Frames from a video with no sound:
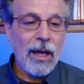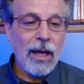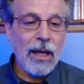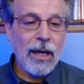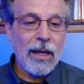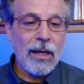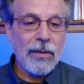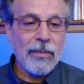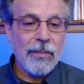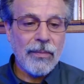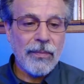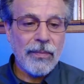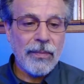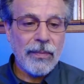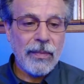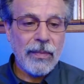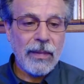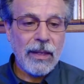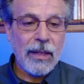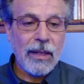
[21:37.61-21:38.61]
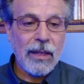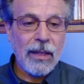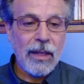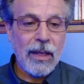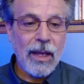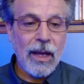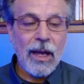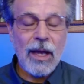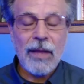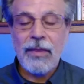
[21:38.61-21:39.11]
Um,
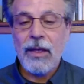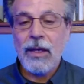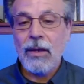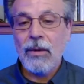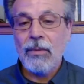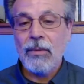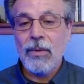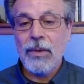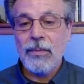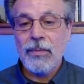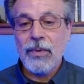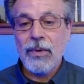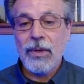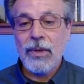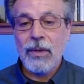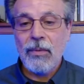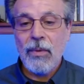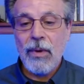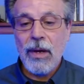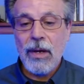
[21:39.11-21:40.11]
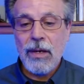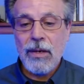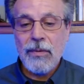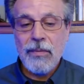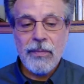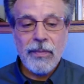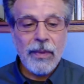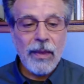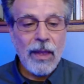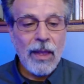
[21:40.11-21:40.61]
I think it went pretty well.